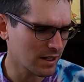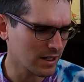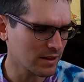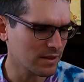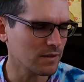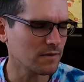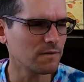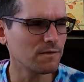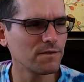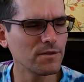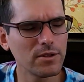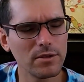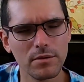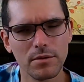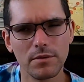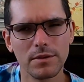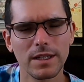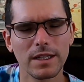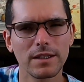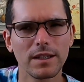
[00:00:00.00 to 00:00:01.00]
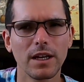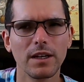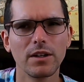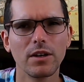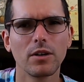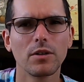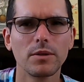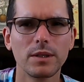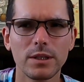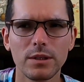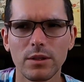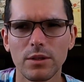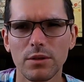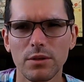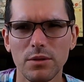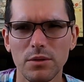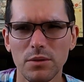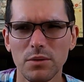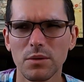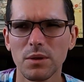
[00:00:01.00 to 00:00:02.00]
like the feuds that they go
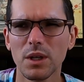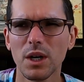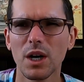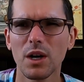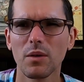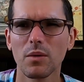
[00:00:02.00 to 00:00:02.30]
into